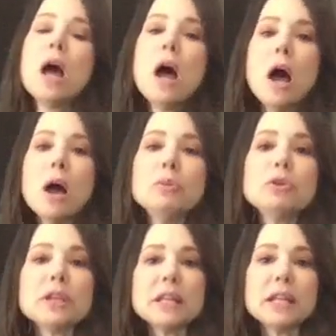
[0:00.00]
You
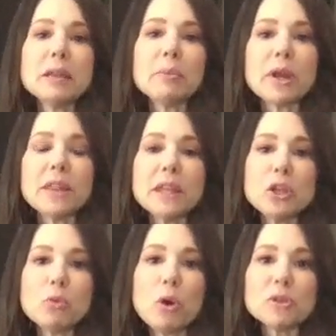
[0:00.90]
can get any brand that
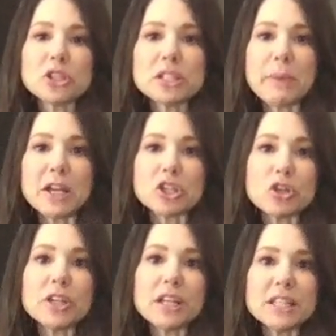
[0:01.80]
you want, but just make sure
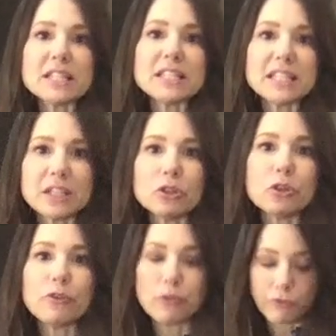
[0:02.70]
that it is a
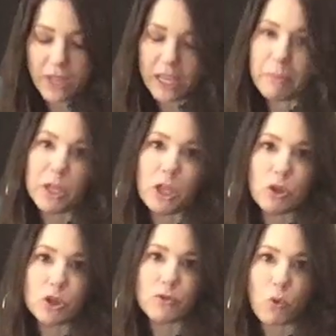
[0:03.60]
sealer that can be
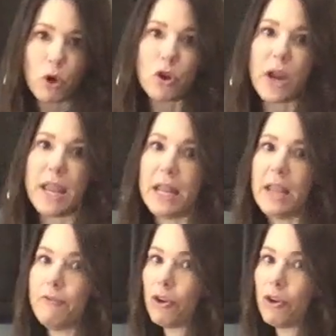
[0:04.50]
used for granite and for